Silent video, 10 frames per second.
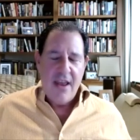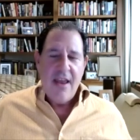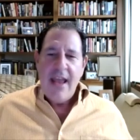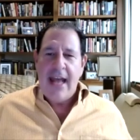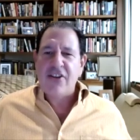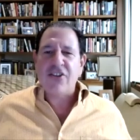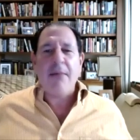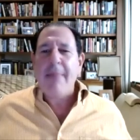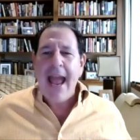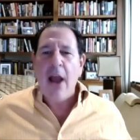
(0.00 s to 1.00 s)
And
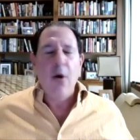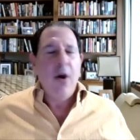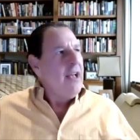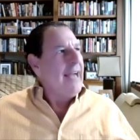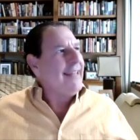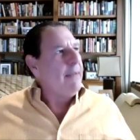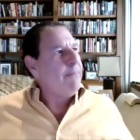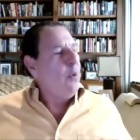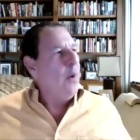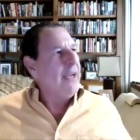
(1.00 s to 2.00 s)
somehow at that
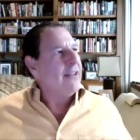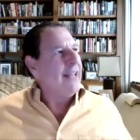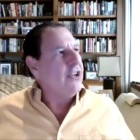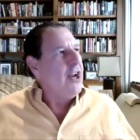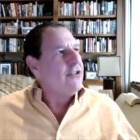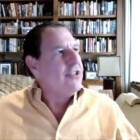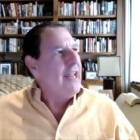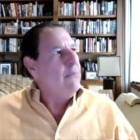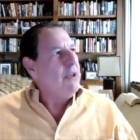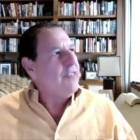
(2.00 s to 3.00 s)
point, like, you know,
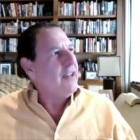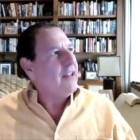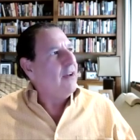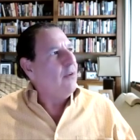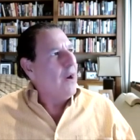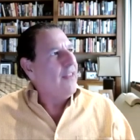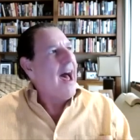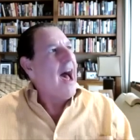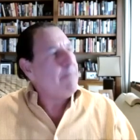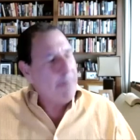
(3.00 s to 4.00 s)
today we think one of the
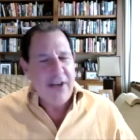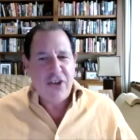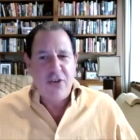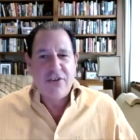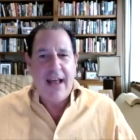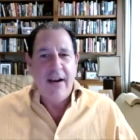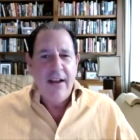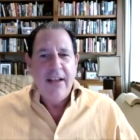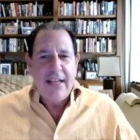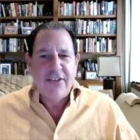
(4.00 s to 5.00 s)
hot button issues that
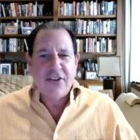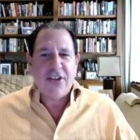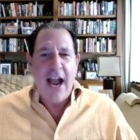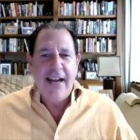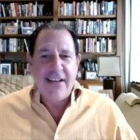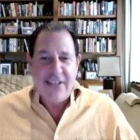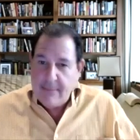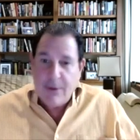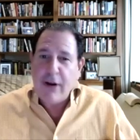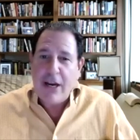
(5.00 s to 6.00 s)
in society is
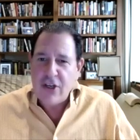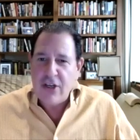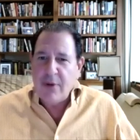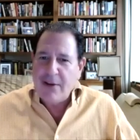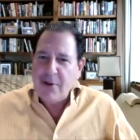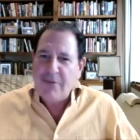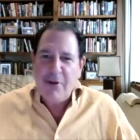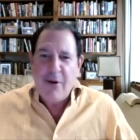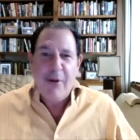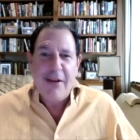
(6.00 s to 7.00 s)
immigration. We, we,
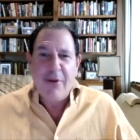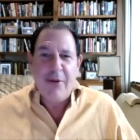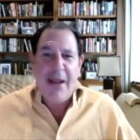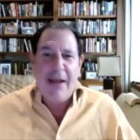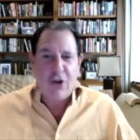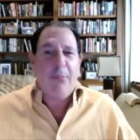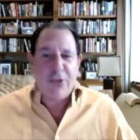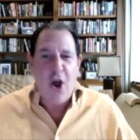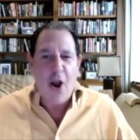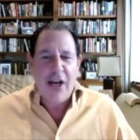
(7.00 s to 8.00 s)
we, we, we have trouble
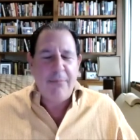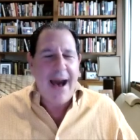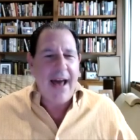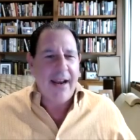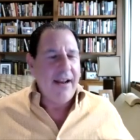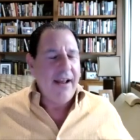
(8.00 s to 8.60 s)
talking about it.